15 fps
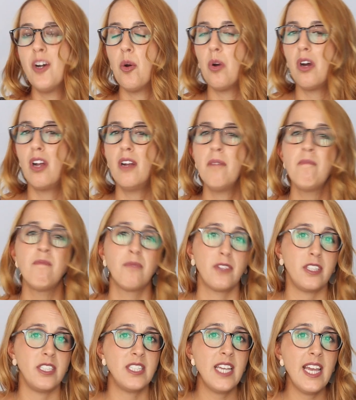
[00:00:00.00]
Or
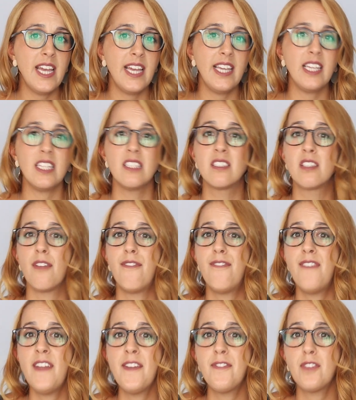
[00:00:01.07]
today is the
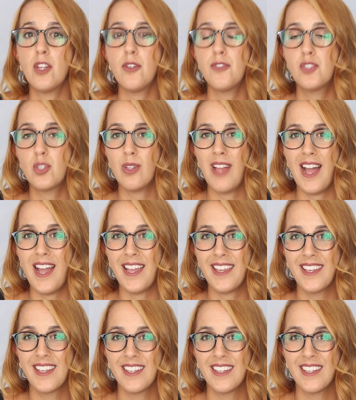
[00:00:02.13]
5th of July.